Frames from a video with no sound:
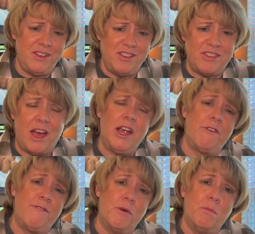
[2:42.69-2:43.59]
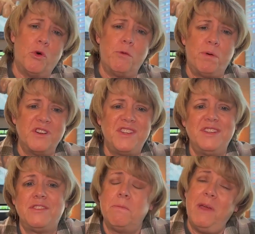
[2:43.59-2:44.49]
desire for more
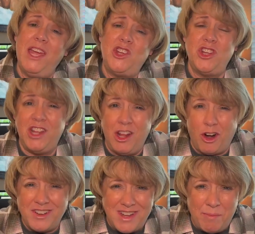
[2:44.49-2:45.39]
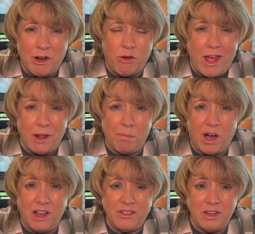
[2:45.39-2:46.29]
participation in our democratic
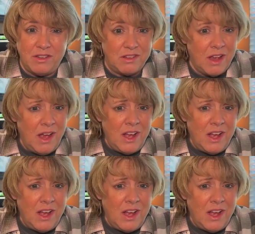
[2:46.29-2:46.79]
processes,